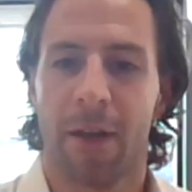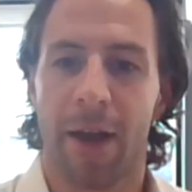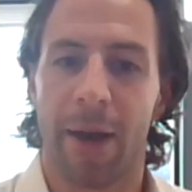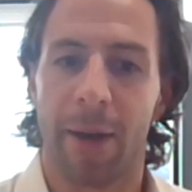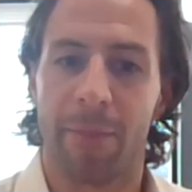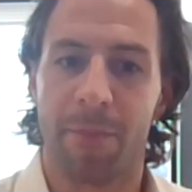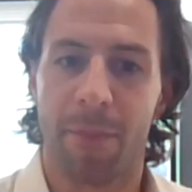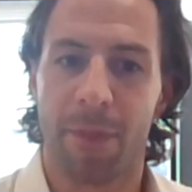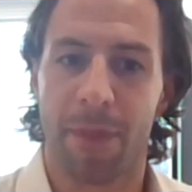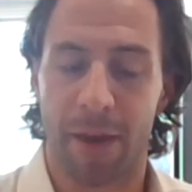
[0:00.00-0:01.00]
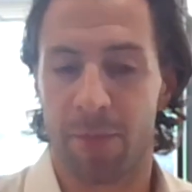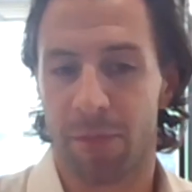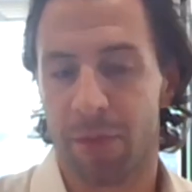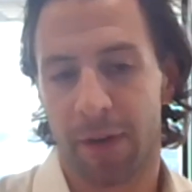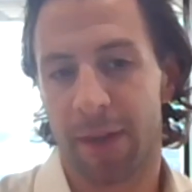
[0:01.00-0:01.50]

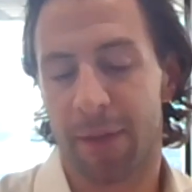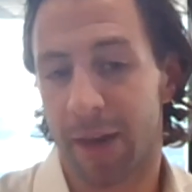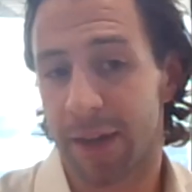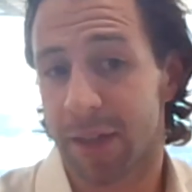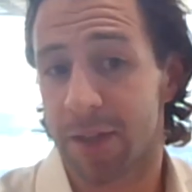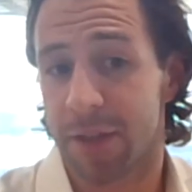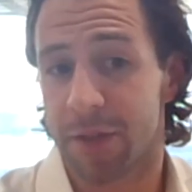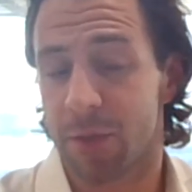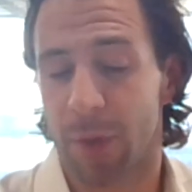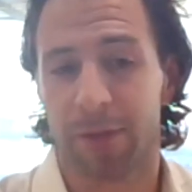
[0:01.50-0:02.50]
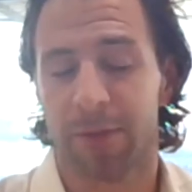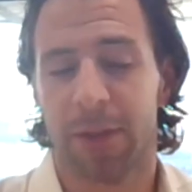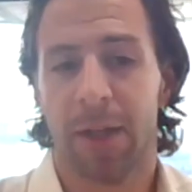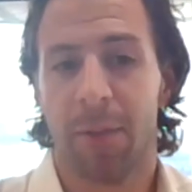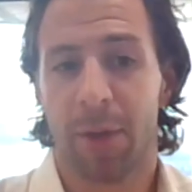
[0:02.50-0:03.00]
then that excites us as well,
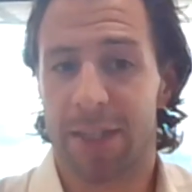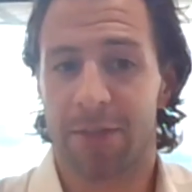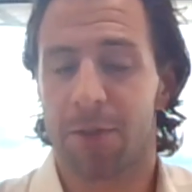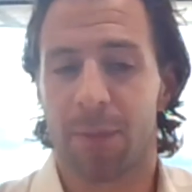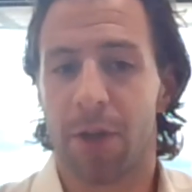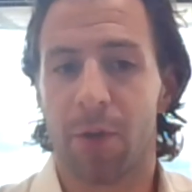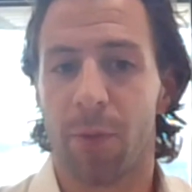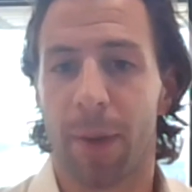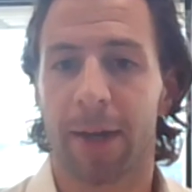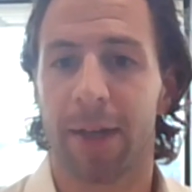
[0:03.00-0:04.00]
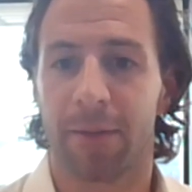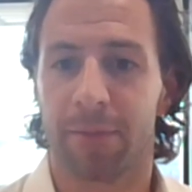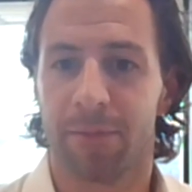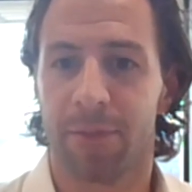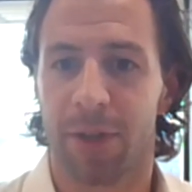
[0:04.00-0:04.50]
because that's ultimately who we're backing.
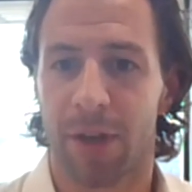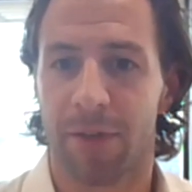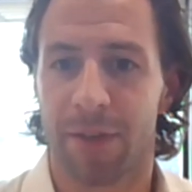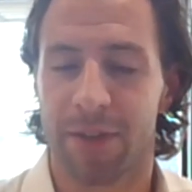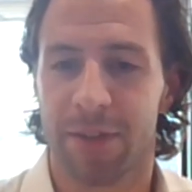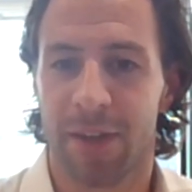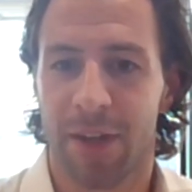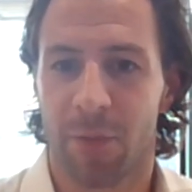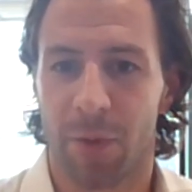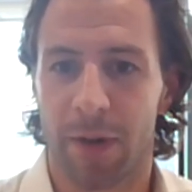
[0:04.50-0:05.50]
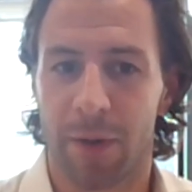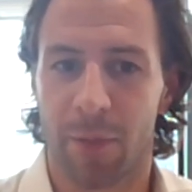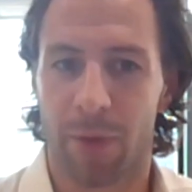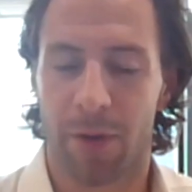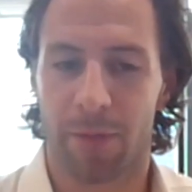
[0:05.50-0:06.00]
If it's
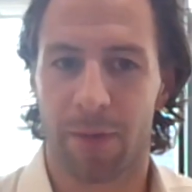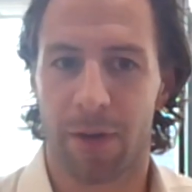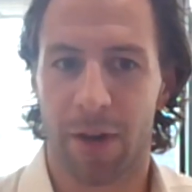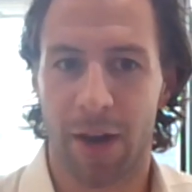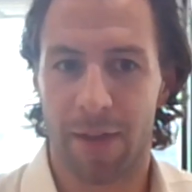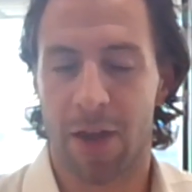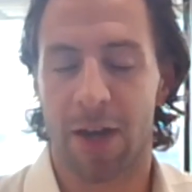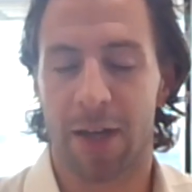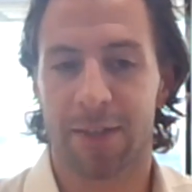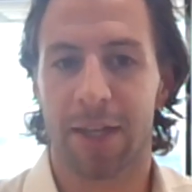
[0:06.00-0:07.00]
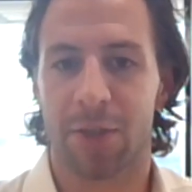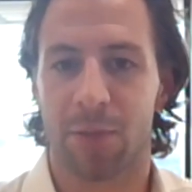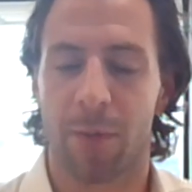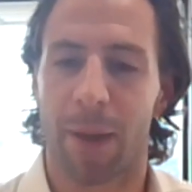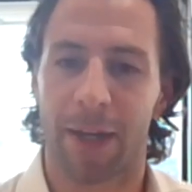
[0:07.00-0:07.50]
we're not at the earlier
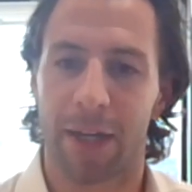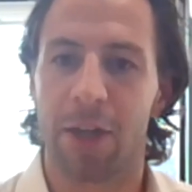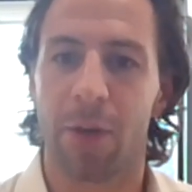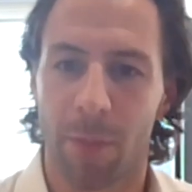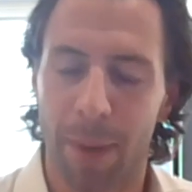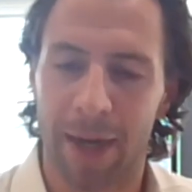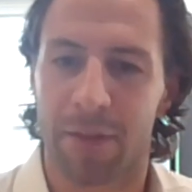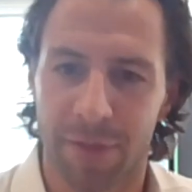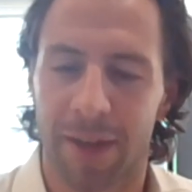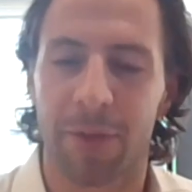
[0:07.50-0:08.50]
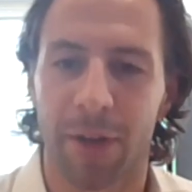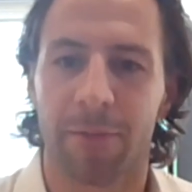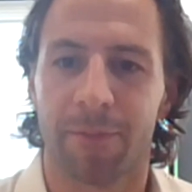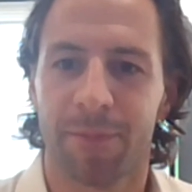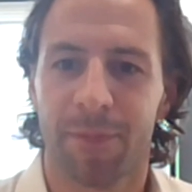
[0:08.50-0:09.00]
stages, we are backing you, we're backing the founder.
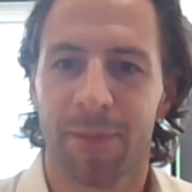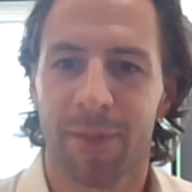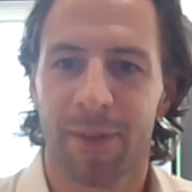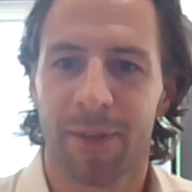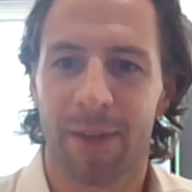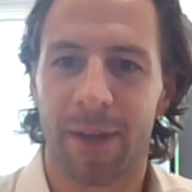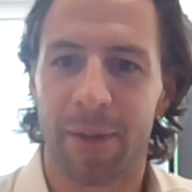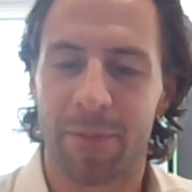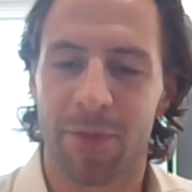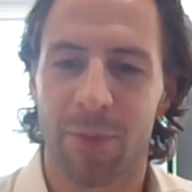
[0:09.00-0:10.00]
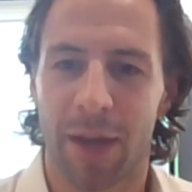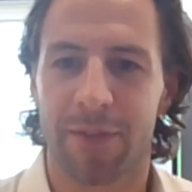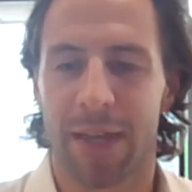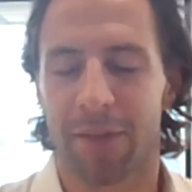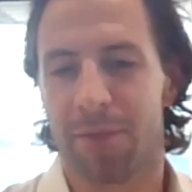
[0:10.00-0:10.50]
So we
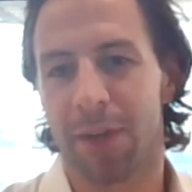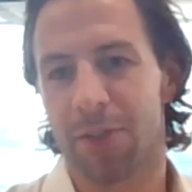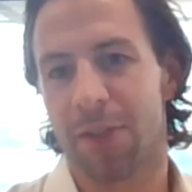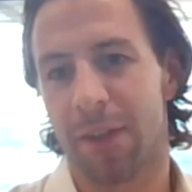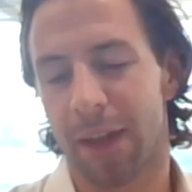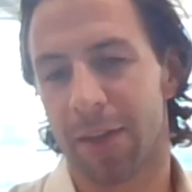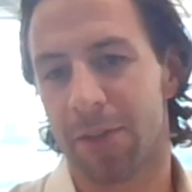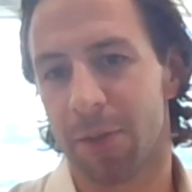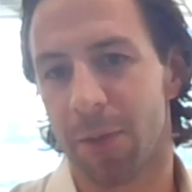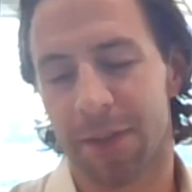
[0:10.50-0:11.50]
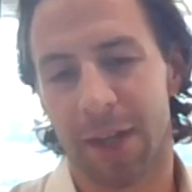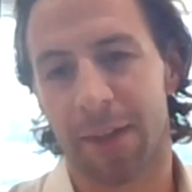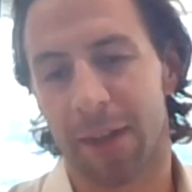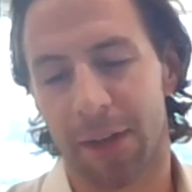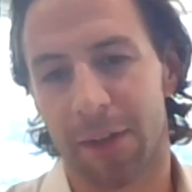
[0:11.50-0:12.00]
have to have conviction that they can do what they say
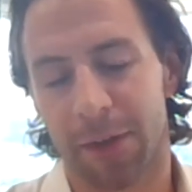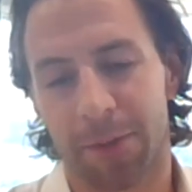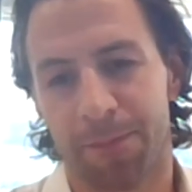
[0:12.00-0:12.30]
they can do.